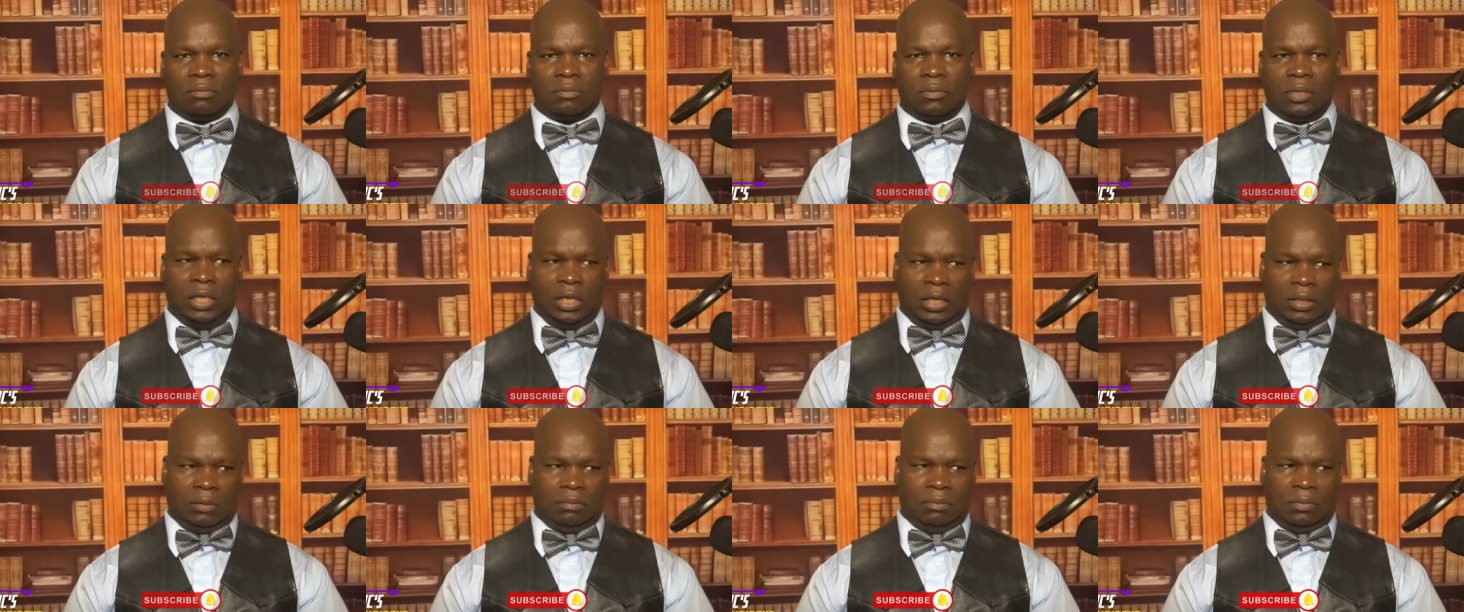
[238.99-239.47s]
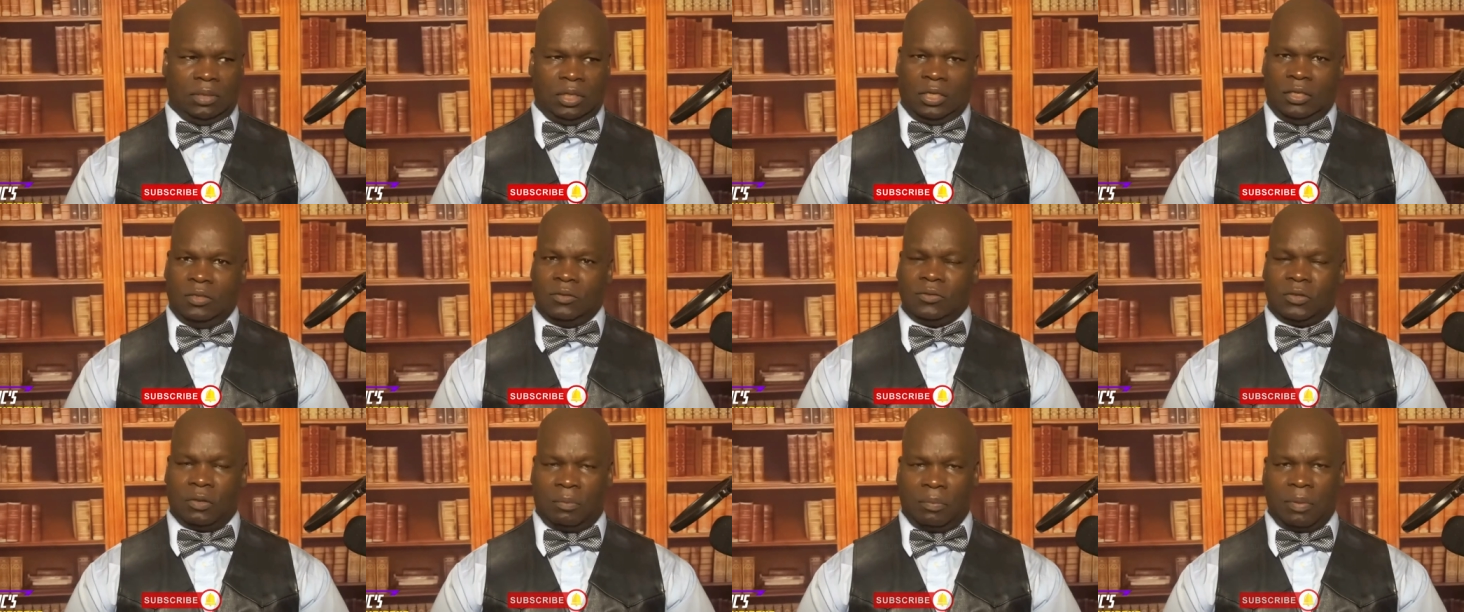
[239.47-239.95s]
It
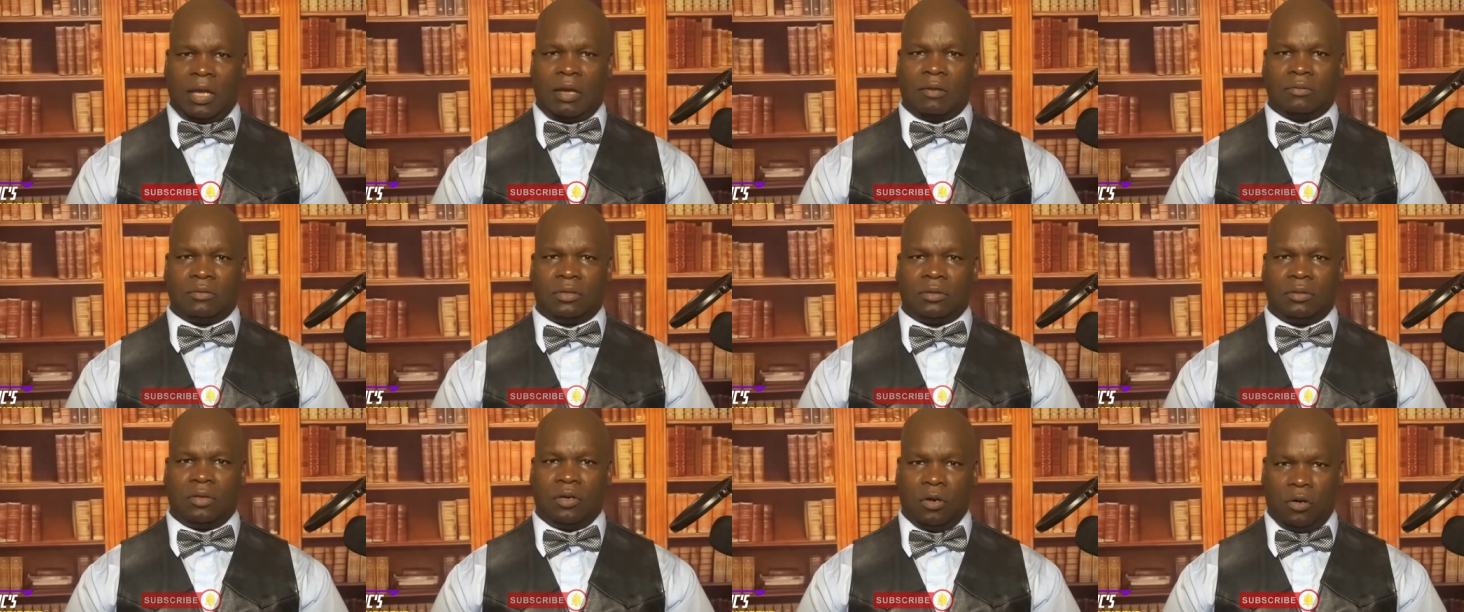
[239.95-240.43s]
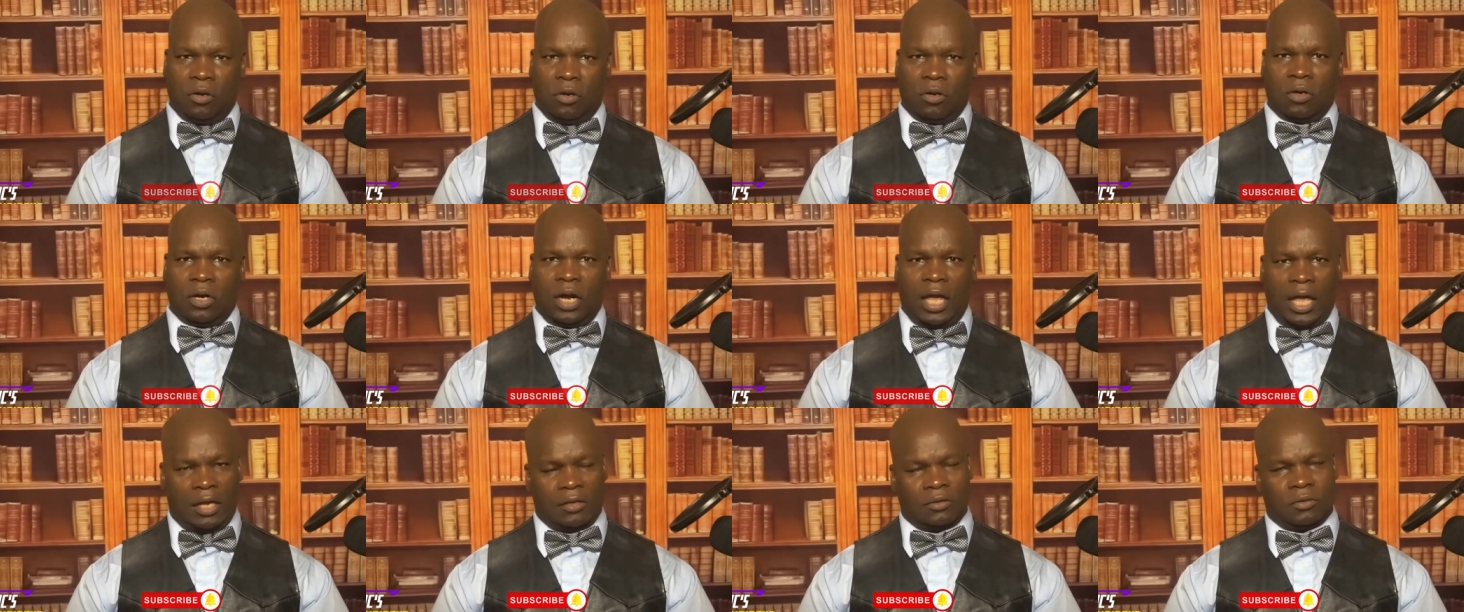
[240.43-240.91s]
is about her
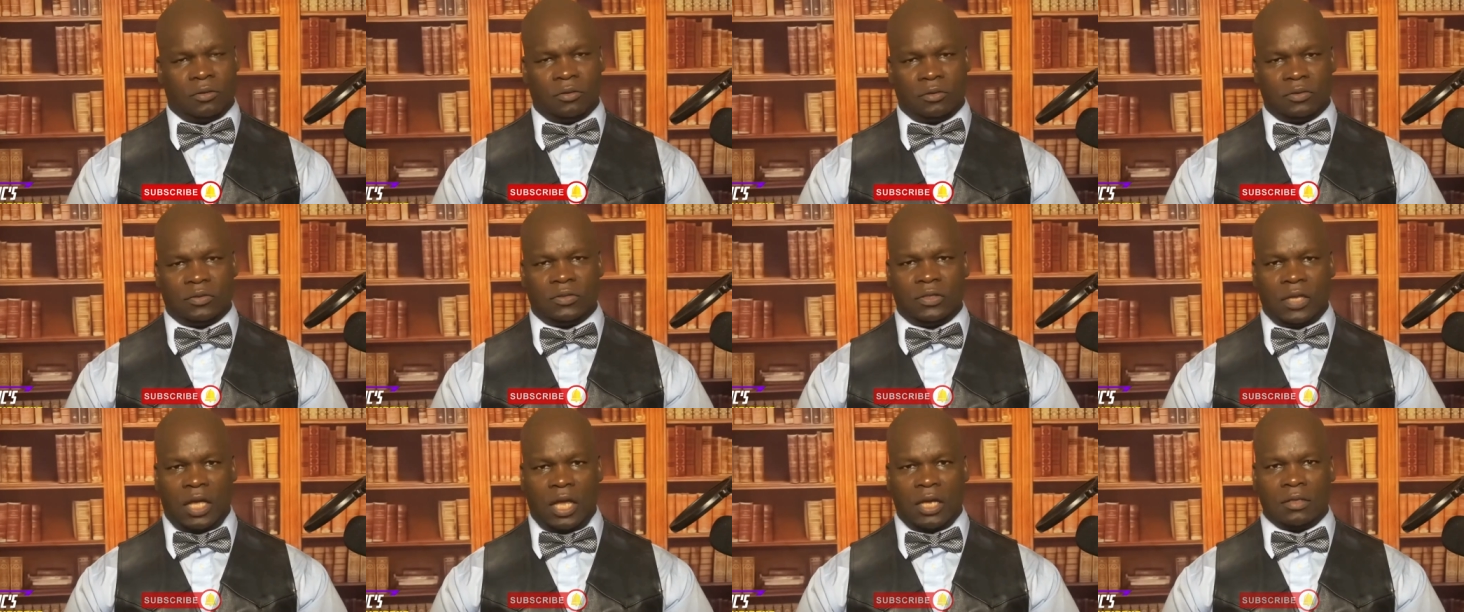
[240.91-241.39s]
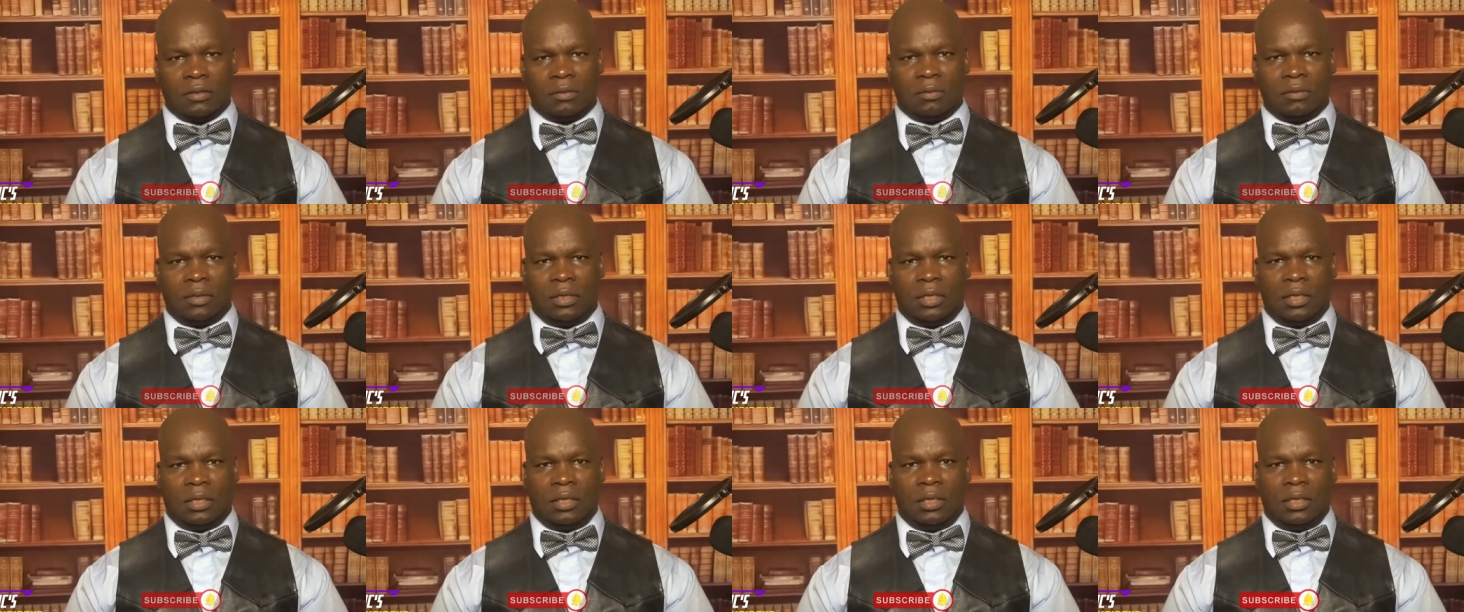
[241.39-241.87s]
and her son.
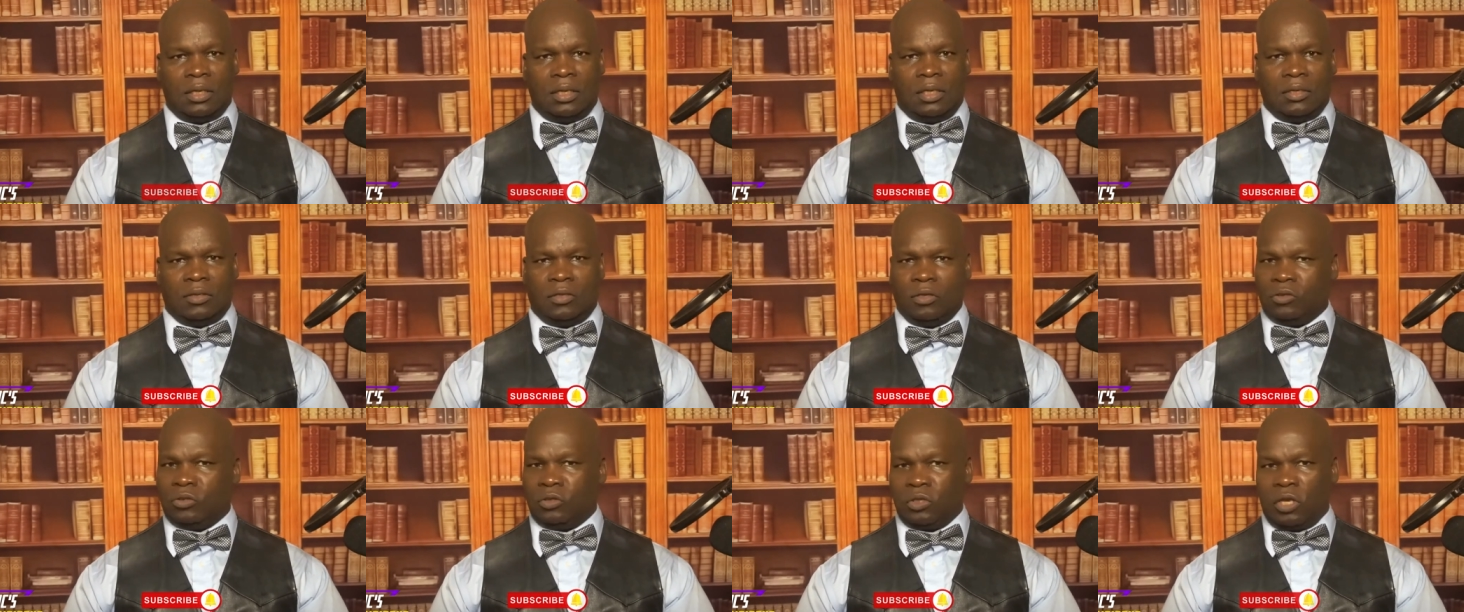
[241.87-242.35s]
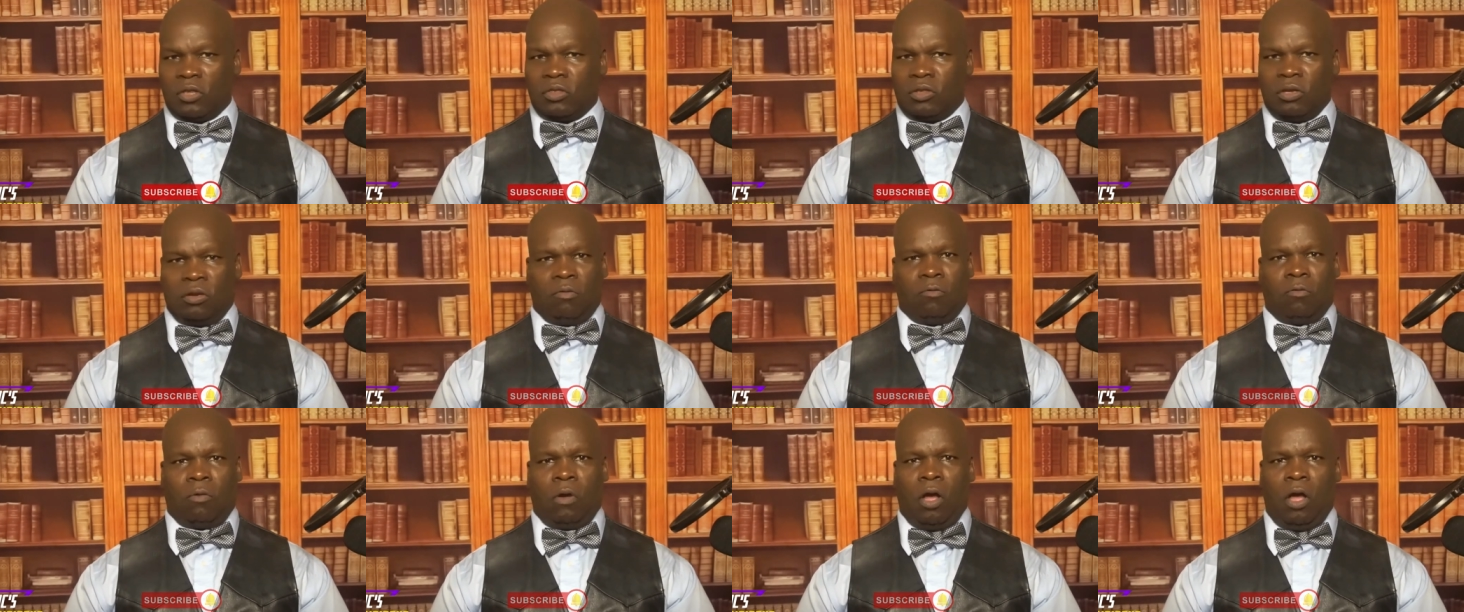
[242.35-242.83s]
There's
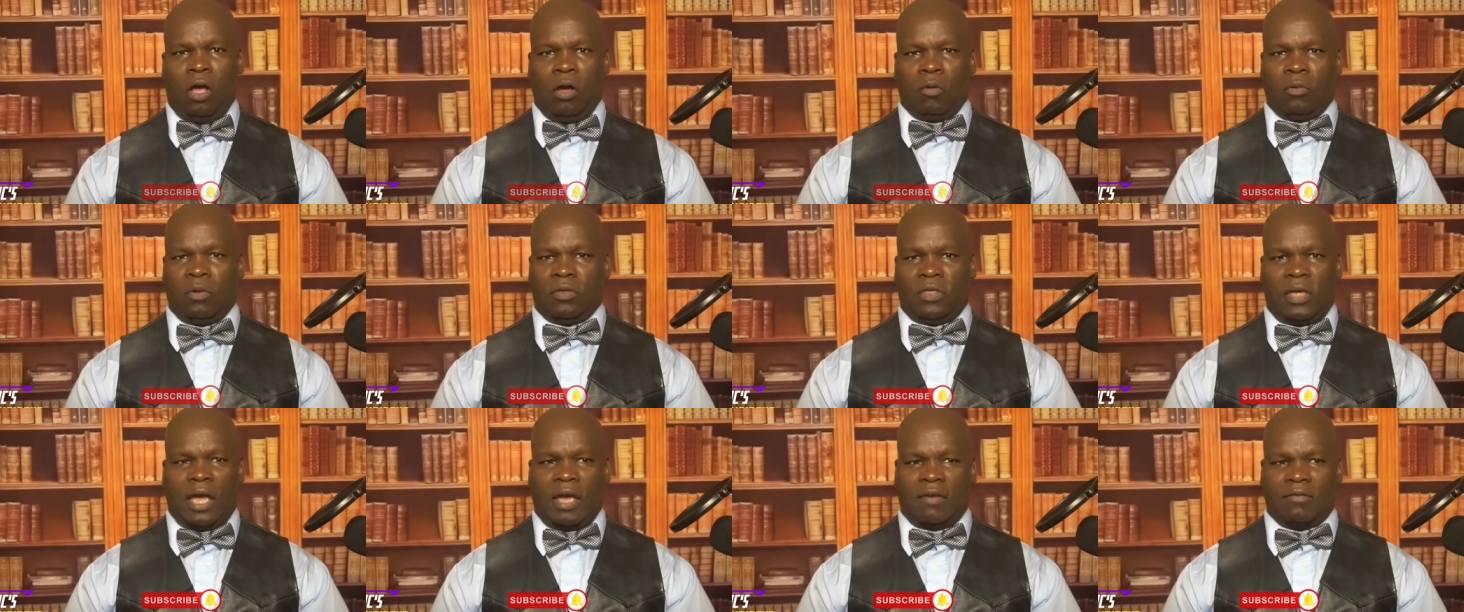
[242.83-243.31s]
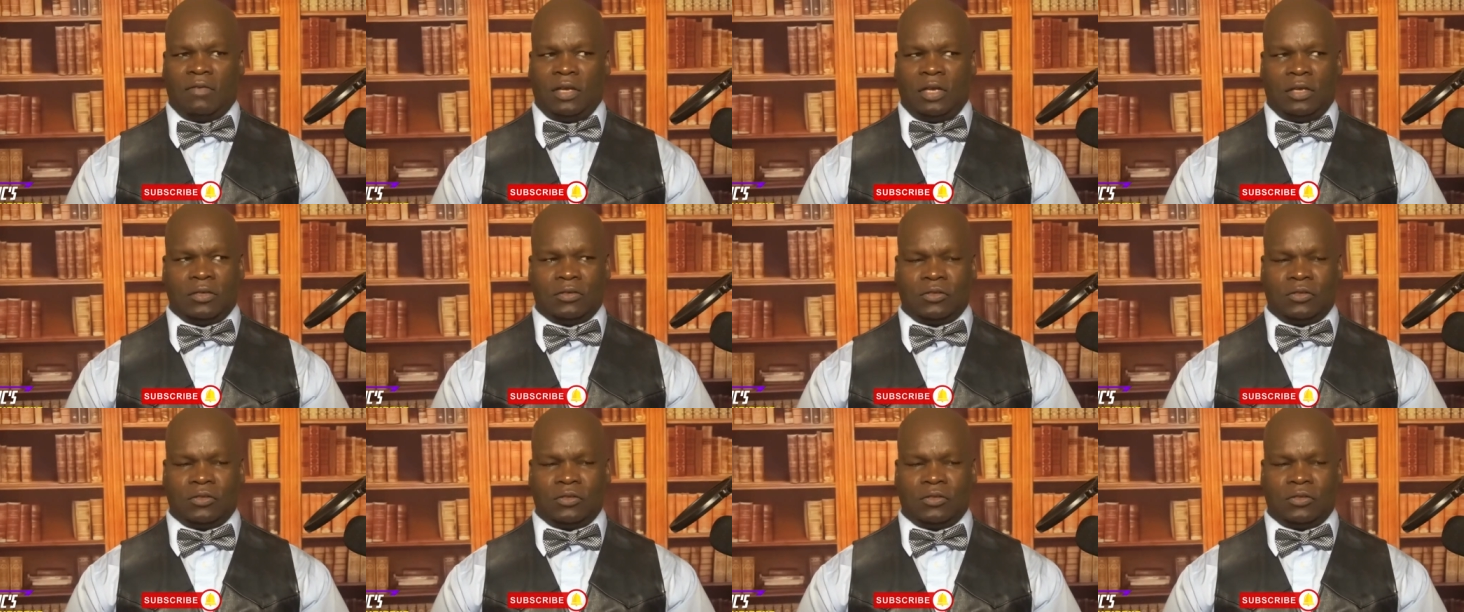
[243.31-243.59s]
nothing wrong with having a